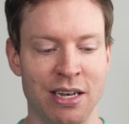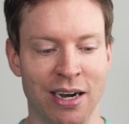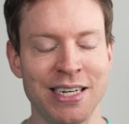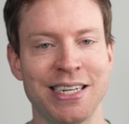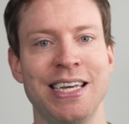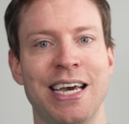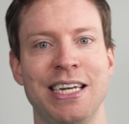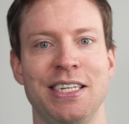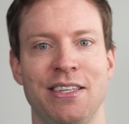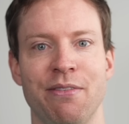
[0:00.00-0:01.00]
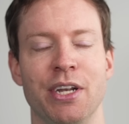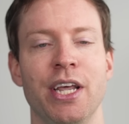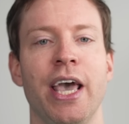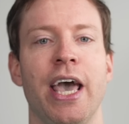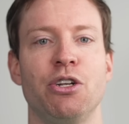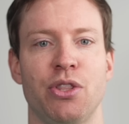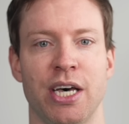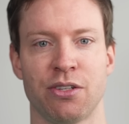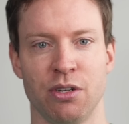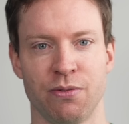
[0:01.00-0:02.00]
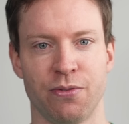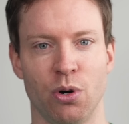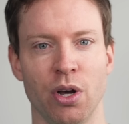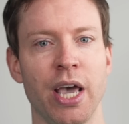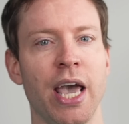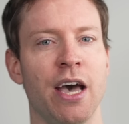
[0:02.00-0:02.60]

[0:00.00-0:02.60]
1987 and 2004,